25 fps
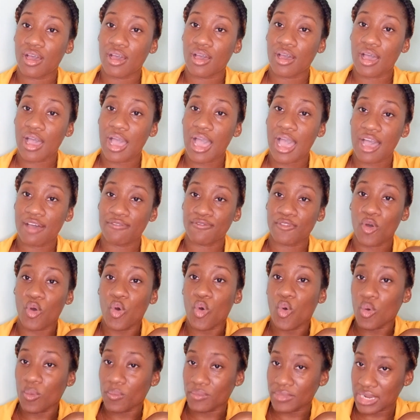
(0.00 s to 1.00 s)
have
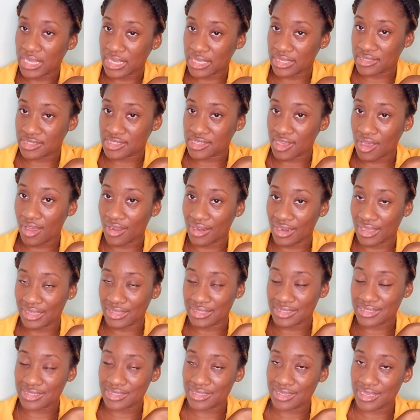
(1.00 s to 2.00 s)
openings on it,